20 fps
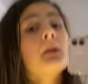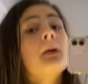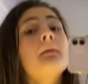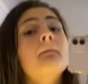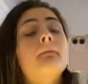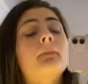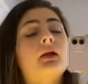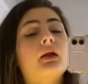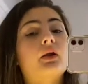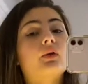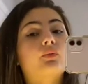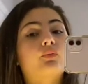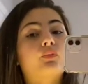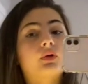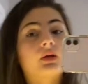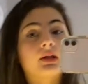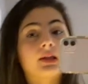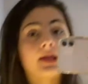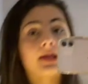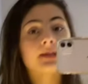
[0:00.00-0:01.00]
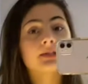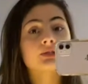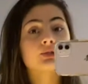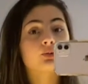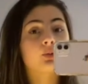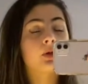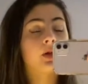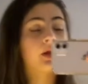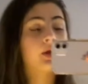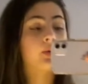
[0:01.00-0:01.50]
But I realized when
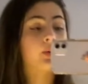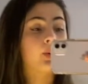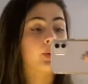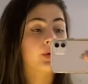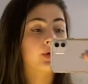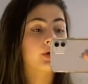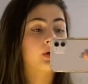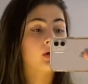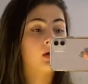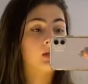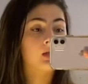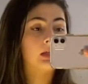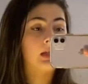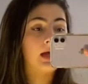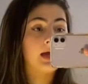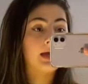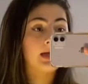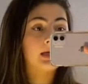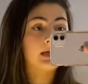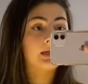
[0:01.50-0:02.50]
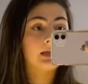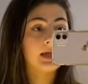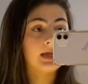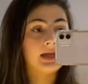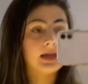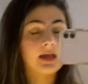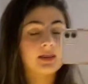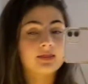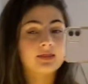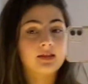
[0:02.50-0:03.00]
I order online, like
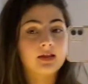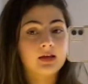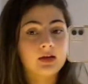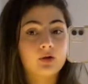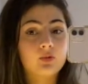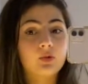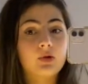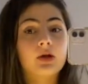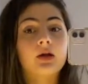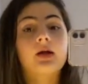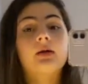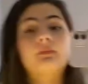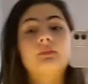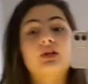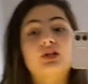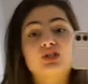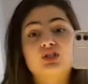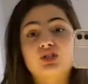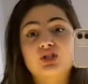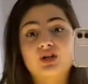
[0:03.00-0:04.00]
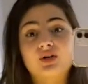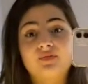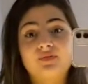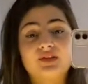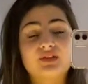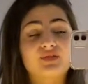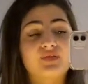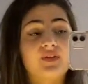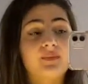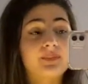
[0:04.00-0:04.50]
athletic wear, I'm not sure if it's
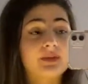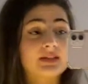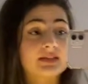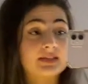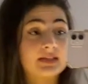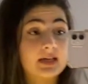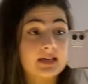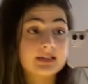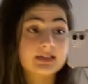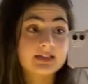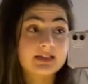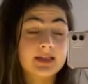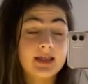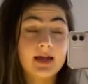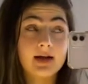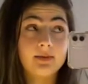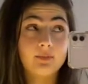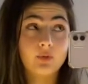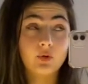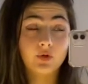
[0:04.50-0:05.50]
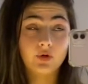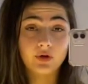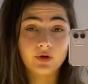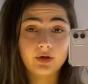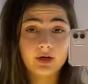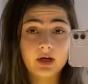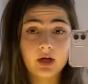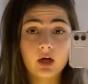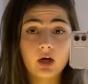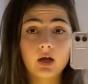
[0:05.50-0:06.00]
from the sites that I'm
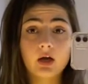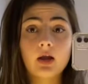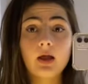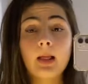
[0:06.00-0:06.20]
ordering on,